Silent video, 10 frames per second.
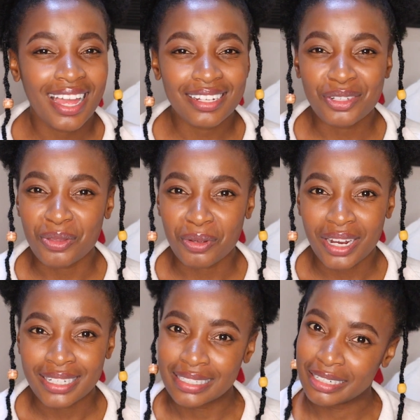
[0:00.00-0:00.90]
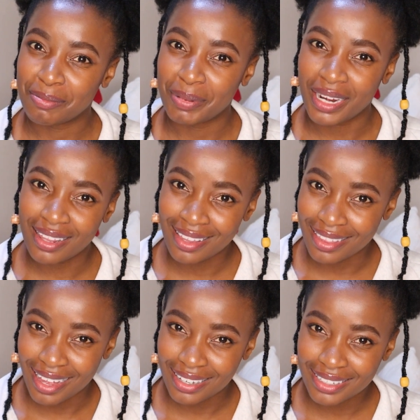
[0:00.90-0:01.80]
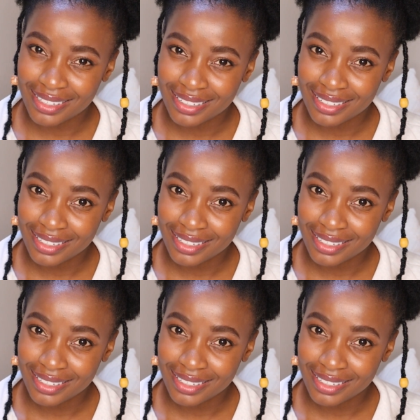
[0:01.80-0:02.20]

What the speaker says: I actually thought I did better than that.